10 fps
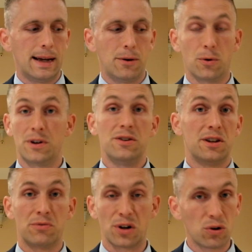or you
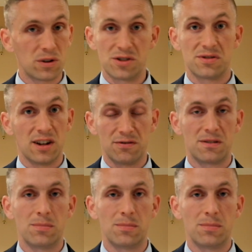can record yourself and